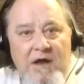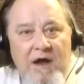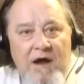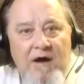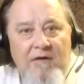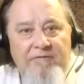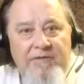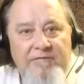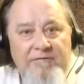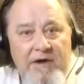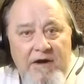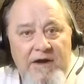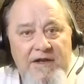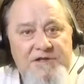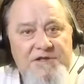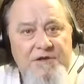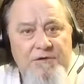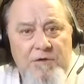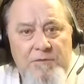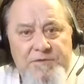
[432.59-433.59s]
of the
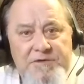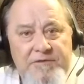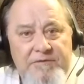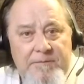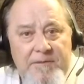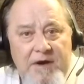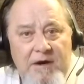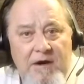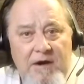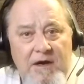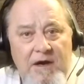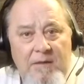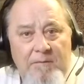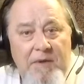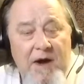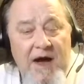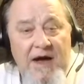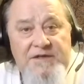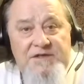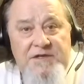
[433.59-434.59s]
various groups of America
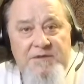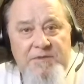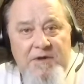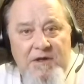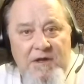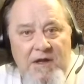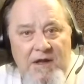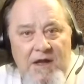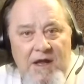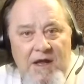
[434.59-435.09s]
possible.